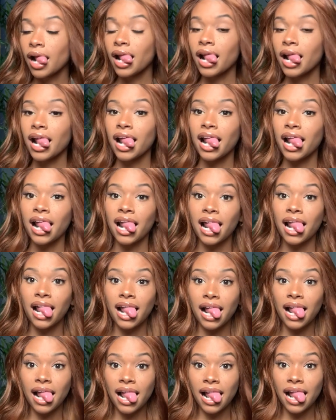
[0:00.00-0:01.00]

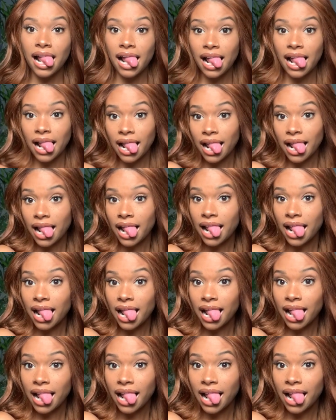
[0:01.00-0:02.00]

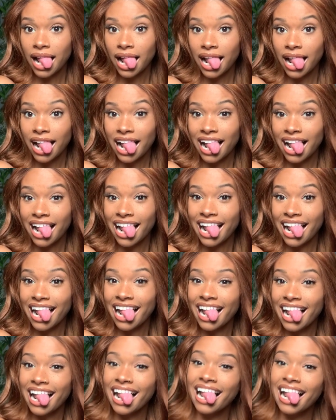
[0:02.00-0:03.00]

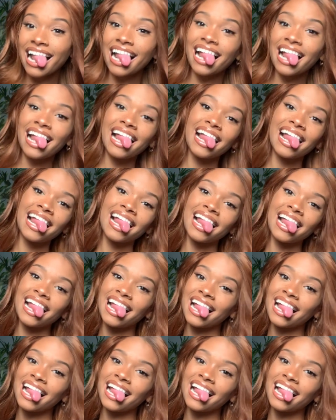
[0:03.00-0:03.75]
(no one is talking)